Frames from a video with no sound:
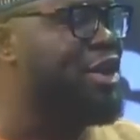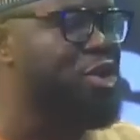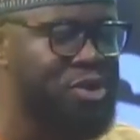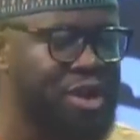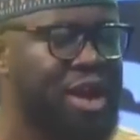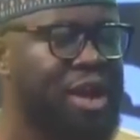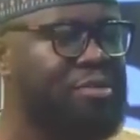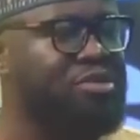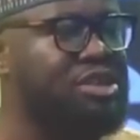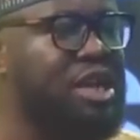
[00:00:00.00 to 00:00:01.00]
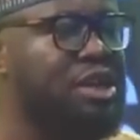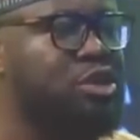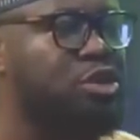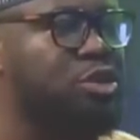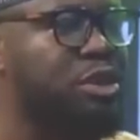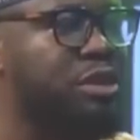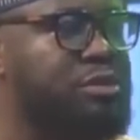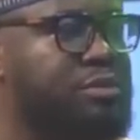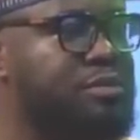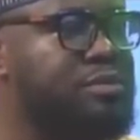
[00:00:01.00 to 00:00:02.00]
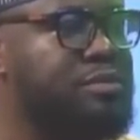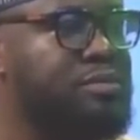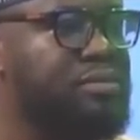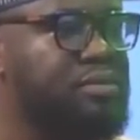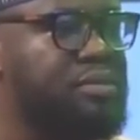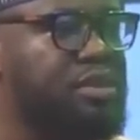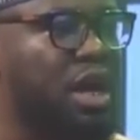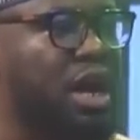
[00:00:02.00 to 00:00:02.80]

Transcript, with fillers: of the unknown. Priscilla, talk to me. Giovanni.